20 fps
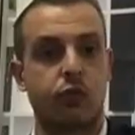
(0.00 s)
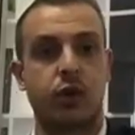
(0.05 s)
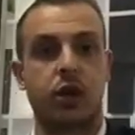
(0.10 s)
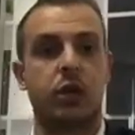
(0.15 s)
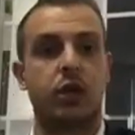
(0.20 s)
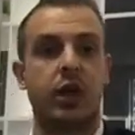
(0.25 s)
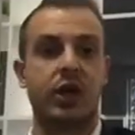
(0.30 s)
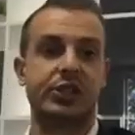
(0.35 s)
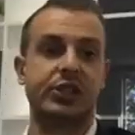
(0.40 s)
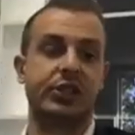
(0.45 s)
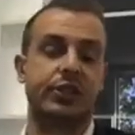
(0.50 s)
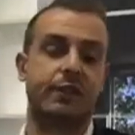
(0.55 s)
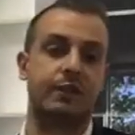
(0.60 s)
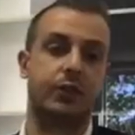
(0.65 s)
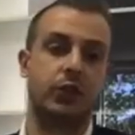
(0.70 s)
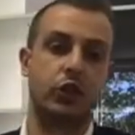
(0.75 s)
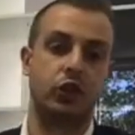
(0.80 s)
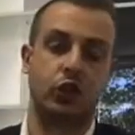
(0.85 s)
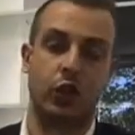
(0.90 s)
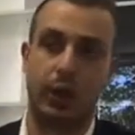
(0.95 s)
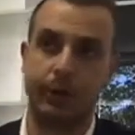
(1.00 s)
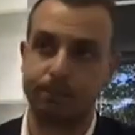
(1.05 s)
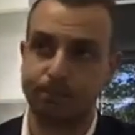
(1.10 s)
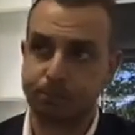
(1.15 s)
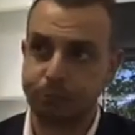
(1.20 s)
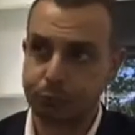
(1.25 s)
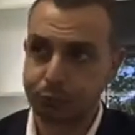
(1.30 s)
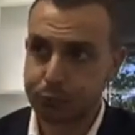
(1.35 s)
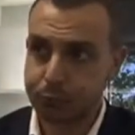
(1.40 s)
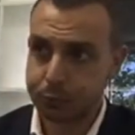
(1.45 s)
realized in the future.
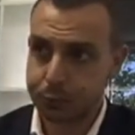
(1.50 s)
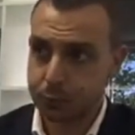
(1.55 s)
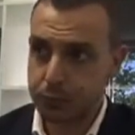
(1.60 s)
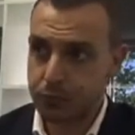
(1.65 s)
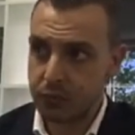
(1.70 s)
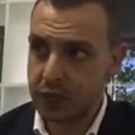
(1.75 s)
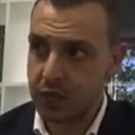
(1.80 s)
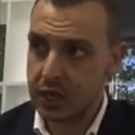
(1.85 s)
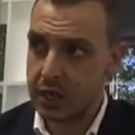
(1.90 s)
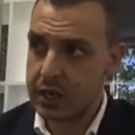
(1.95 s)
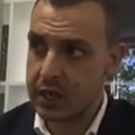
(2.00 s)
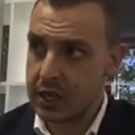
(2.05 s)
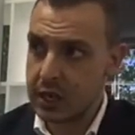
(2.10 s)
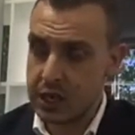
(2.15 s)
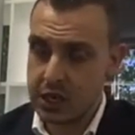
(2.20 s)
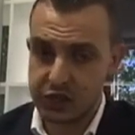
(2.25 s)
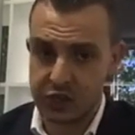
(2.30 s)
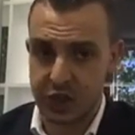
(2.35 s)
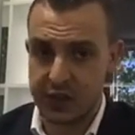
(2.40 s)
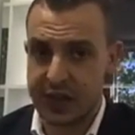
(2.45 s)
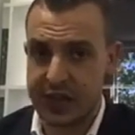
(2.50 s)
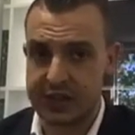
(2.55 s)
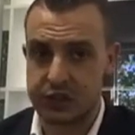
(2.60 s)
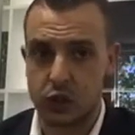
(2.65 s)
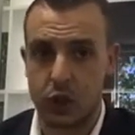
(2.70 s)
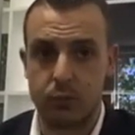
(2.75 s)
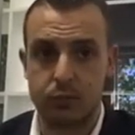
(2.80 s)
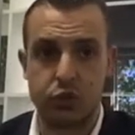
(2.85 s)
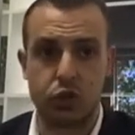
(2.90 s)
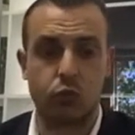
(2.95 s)
So that's
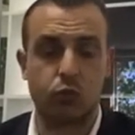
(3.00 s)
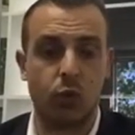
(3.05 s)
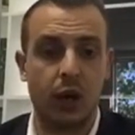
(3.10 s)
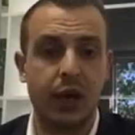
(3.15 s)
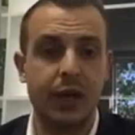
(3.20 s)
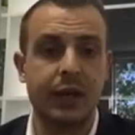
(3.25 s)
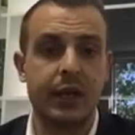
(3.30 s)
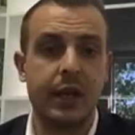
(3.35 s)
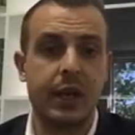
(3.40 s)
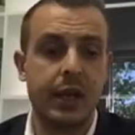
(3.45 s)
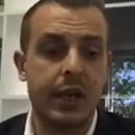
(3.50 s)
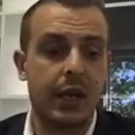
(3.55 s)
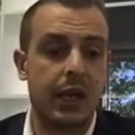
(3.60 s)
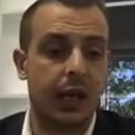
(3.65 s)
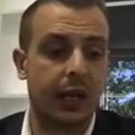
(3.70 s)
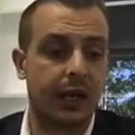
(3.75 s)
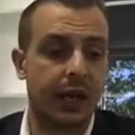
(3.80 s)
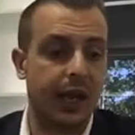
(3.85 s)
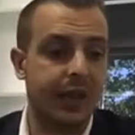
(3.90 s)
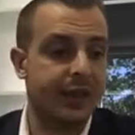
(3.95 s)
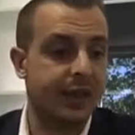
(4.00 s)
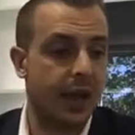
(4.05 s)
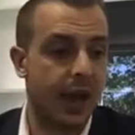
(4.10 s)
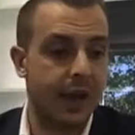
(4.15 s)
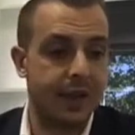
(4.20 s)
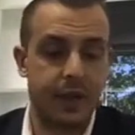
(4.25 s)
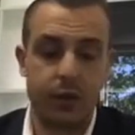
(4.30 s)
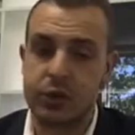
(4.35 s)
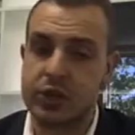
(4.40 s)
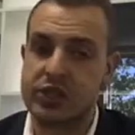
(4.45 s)
option one, okay? And
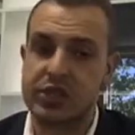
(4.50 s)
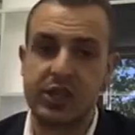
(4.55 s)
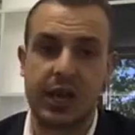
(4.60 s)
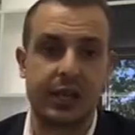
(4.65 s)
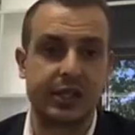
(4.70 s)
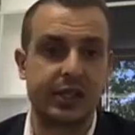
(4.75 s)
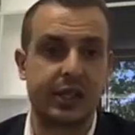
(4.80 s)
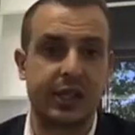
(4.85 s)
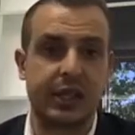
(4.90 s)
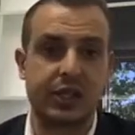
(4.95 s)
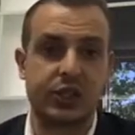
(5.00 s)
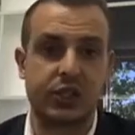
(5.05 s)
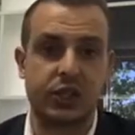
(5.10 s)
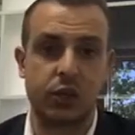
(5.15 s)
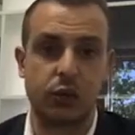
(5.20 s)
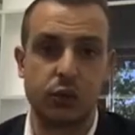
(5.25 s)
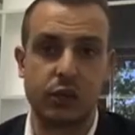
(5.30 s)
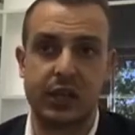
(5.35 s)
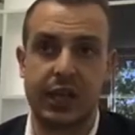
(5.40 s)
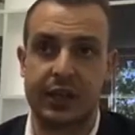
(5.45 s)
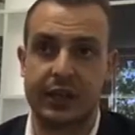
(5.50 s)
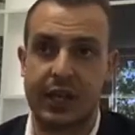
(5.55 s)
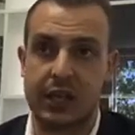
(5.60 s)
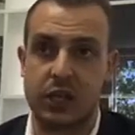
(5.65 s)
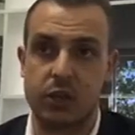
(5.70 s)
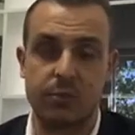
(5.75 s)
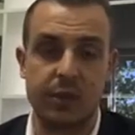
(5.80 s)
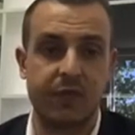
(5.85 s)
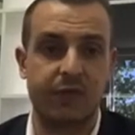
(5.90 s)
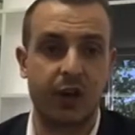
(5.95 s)
there is tons of these deals out there.
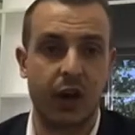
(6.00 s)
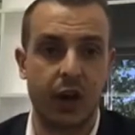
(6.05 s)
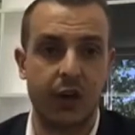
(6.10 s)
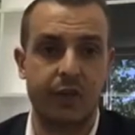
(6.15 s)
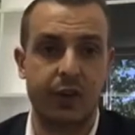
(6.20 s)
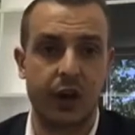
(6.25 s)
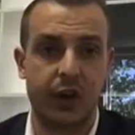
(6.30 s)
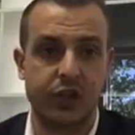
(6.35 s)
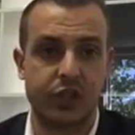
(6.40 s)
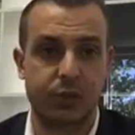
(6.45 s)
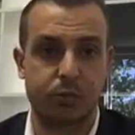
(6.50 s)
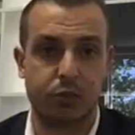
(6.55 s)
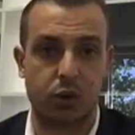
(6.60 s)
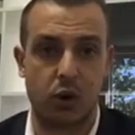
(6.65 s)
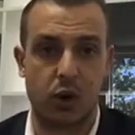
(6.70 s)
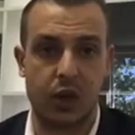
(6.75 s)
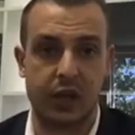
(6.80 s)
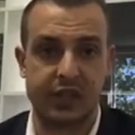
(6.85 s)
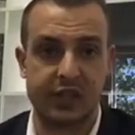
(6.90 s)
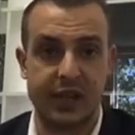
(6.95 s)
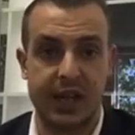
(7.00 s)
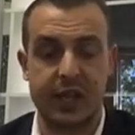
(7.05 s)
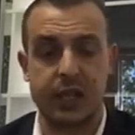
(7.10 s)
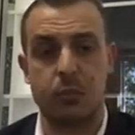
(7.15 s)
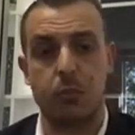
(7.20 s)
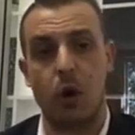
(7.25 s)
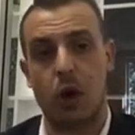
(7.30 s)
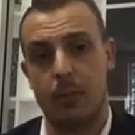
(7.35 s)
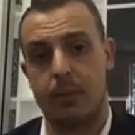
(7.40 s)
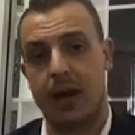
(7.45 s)
You'd be very, very surprised. Now, you
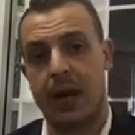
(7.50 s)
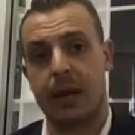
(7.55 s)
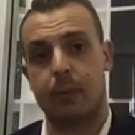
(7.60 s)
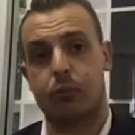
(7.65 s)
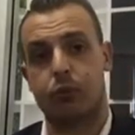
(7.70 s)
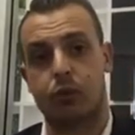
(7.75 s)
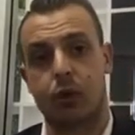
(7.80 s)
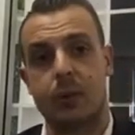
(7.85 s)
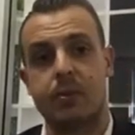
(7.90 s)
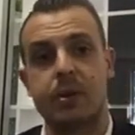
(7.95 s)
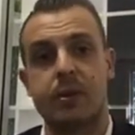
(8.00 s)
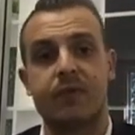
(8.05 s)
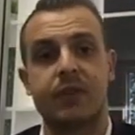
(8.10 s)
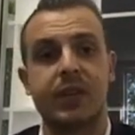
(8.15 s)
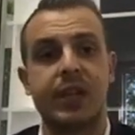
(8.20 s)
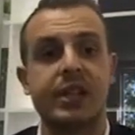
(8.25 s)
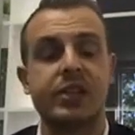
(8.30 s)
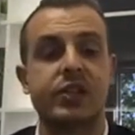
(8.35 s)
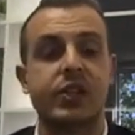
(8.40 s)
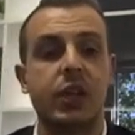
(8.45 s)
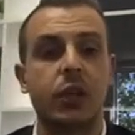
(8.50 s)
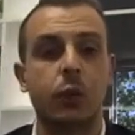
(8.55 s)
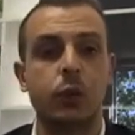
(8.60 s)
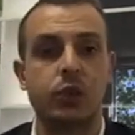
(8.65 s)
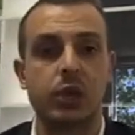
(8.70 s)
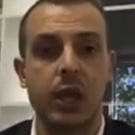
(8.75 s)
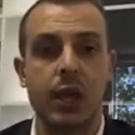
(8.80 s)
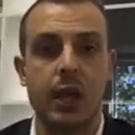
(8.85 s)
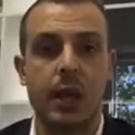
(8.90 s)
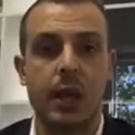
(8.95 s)
might pay a premium for these deals,
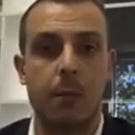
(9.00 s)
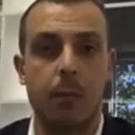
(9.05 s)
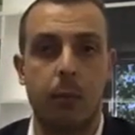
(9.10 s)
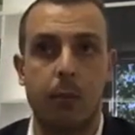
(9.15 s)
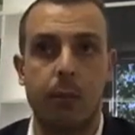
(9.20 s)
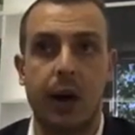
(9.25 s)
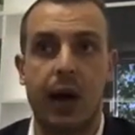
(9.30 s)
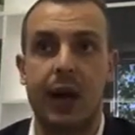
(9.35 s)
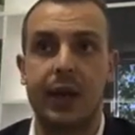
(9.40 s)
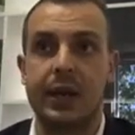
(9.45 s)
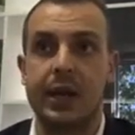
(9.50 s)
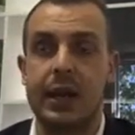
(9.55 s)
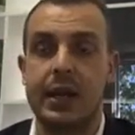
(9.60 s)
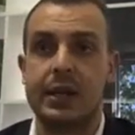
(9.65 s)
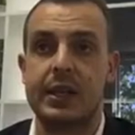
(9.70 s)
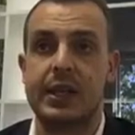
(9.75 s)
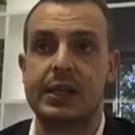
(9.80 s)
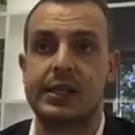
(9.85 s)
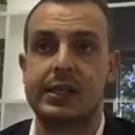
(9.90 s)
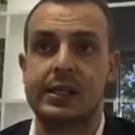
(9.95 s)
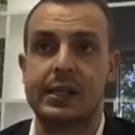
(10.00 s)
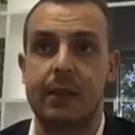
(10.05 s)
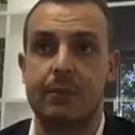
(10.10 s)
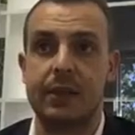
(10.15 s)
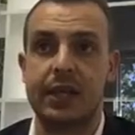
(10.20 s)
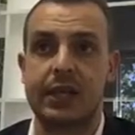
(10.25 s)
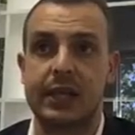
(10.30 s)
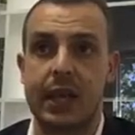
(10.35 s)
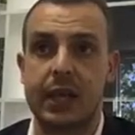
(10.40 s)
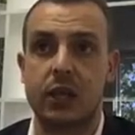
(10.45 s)
but there's something
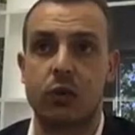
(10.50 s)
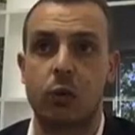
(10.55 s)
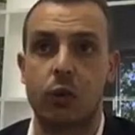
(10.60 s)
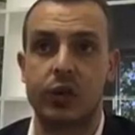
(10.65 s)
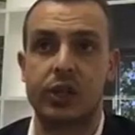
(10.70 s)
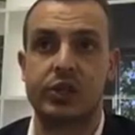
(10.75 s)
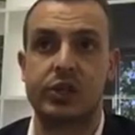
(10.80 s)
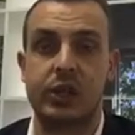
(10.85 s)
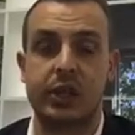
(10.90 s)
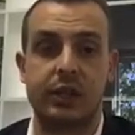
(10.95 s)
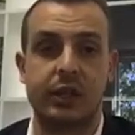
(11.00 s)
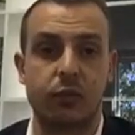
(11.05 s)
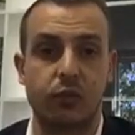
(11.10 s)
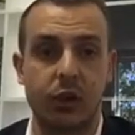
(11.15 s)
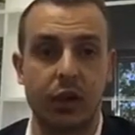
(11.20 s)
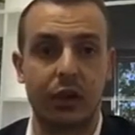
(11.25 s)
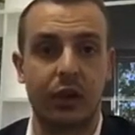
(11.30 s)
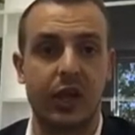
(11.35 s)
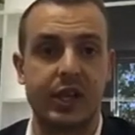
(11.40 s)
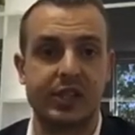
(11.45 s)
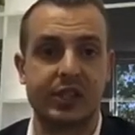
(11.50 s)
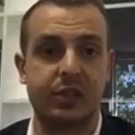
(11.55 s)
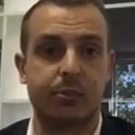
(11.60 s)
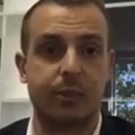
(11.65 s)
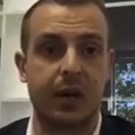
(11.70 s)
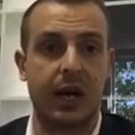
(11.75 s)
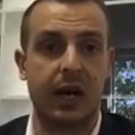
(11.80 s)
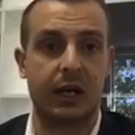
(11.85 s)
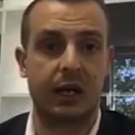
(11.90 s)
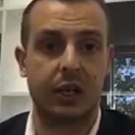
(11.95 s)
that you want to realize in the
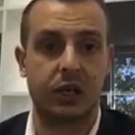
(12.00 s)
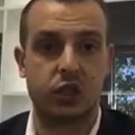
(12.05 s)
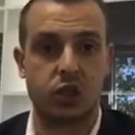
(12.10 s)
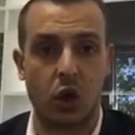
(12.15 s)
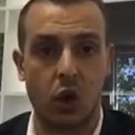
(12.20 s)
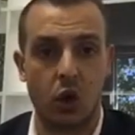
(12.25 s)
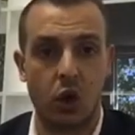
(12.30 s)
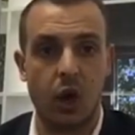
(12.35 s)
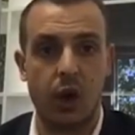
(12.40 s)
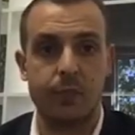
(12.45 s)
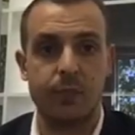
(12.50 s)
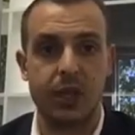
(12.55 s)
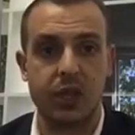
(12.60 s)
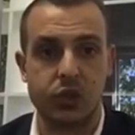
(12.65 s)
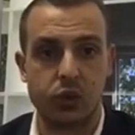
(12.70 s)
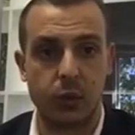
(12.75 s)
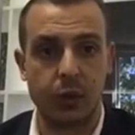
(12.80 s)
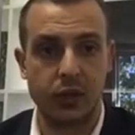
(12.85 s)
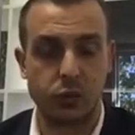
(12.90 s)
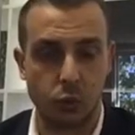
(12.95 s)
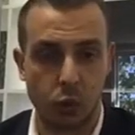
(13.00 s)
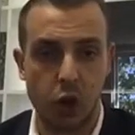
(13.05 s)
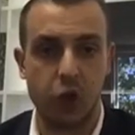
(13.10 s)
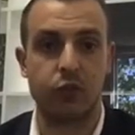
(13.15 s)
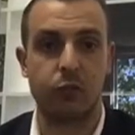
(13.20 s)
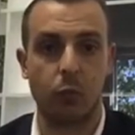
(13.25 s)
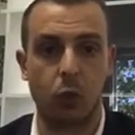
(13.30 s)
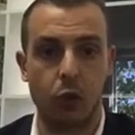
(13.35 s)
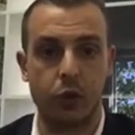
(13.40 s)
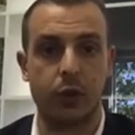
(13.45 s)
market. Time is always worth
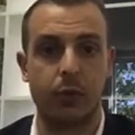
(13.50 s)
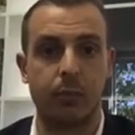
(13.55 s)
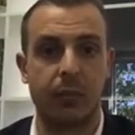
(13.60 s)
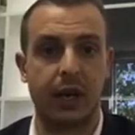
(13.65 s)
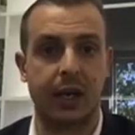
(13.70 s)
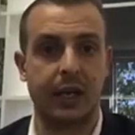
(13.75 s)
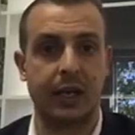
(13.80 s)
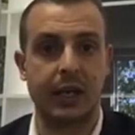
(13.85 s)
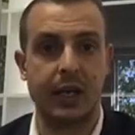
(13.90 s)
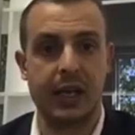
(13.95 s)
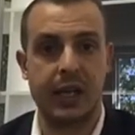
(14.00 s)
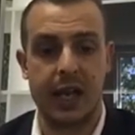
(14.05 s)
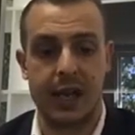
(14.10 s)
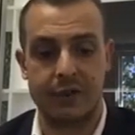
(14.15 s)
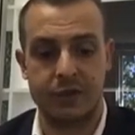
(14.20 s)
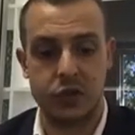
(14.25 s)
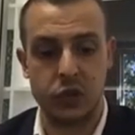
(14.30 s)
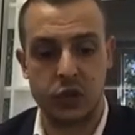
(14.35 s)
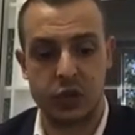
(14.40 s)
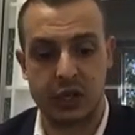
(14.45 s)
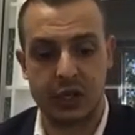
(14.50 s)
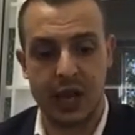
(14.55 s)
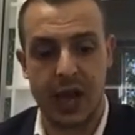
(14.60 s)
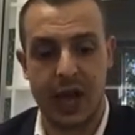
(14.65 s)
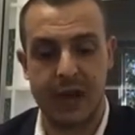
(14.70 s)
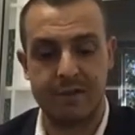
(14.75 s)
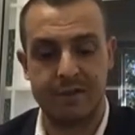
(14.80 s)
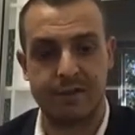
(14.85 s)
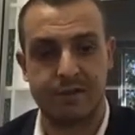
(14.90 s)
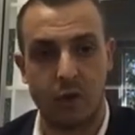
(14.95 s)
more than money. If you can
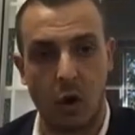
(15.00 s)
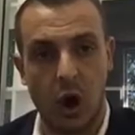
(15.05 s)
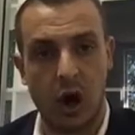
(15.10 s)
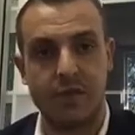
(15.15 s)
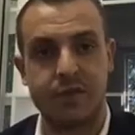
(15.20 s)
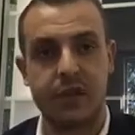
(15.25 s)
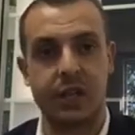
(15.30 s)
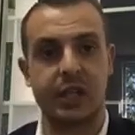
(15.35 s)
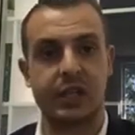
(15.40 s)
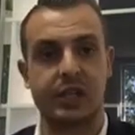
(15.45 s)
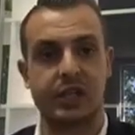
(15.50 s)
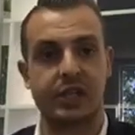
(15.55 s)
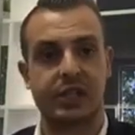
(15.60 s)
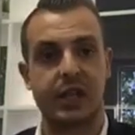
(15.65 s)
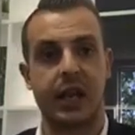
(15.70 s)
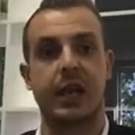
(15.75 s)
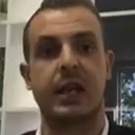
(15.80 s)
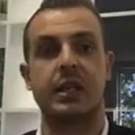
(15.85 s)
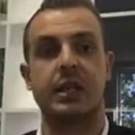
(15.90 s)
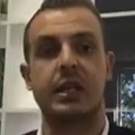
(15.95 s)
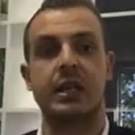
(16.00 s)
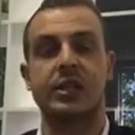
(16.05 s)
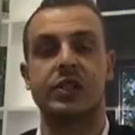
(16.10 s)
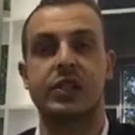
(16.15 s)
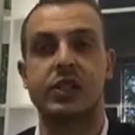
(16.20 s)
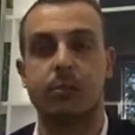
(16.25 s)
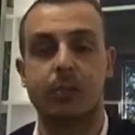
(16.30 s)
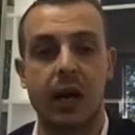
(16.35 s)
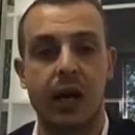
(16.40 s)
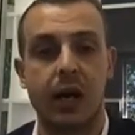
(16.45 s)
have 5 years, 10 years in
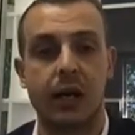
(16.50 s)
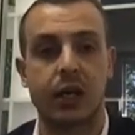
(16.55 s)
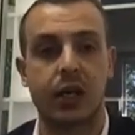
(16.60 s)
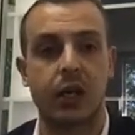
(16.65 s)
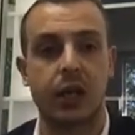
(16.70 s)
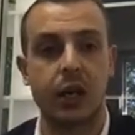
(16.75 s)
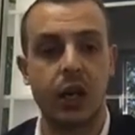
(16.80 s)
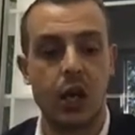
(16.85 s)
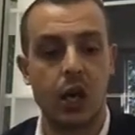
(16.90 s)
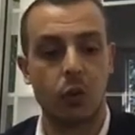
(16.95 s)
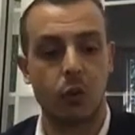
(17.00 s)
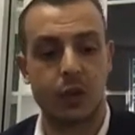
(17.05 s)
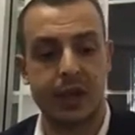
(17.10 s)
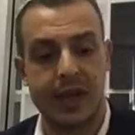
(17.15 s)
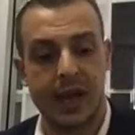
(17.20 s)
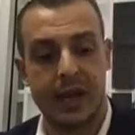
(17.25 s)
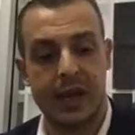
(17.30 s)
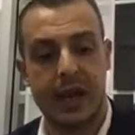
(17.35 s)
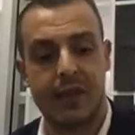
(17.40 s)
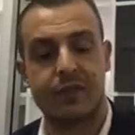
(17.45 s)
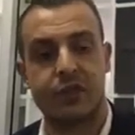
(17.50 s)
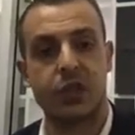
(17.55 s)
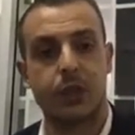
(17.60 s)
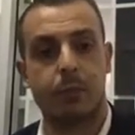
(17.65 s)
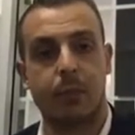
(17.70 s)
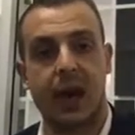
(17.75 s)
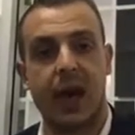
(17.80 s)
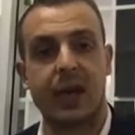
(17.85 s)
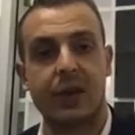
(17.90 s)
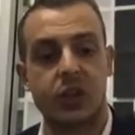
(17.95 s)
the market without having to
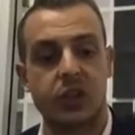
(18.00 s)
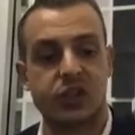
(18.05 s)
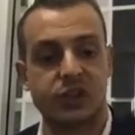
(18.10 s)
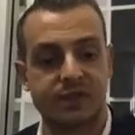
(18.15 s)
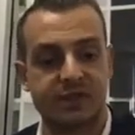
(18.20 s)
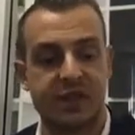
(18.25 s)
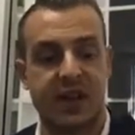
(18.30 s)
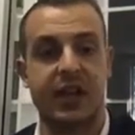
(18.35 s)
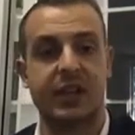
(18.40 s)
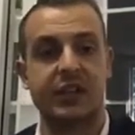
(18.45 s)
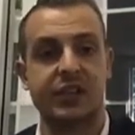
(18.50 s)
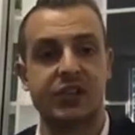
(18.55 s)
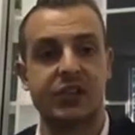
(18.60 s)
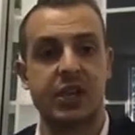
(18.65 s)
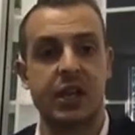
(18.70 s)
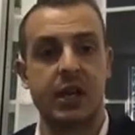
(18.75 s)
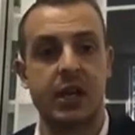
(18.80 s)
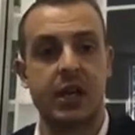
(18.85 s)
pay those funds,